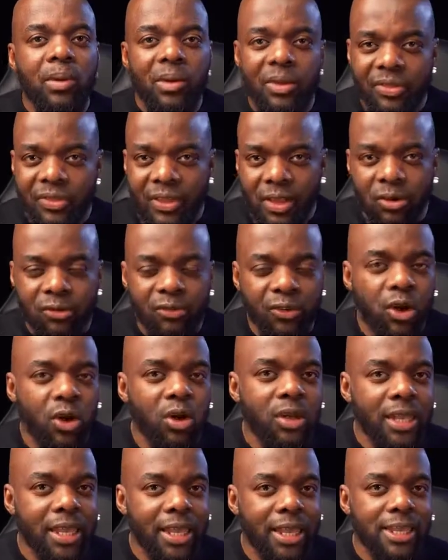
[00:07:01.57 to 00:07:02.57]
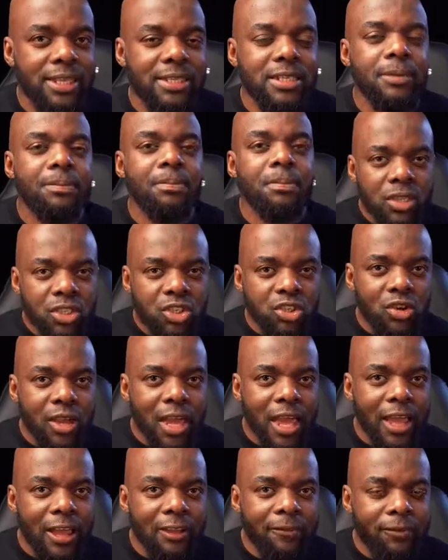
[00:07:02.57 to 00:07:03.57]
important thing of all is once you
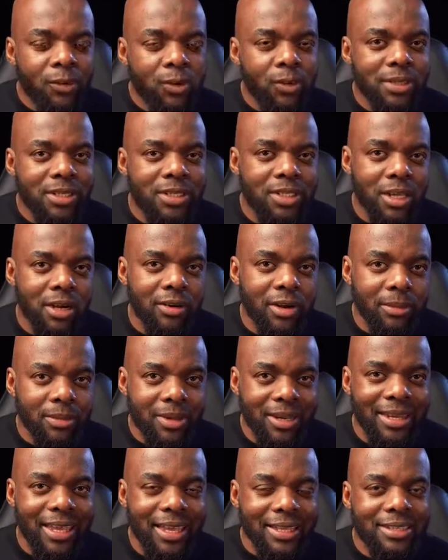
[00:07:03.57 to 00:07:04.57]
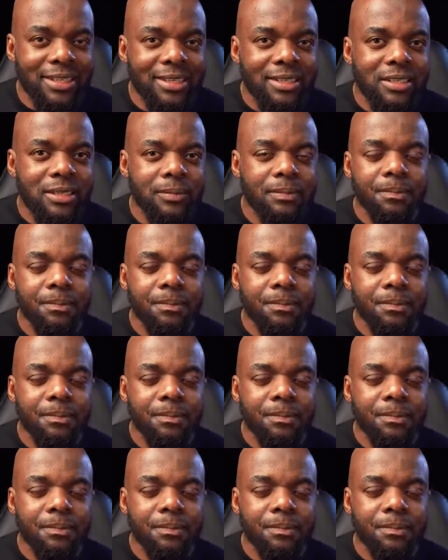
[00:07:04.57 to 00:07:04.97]
have Fluent CRM connected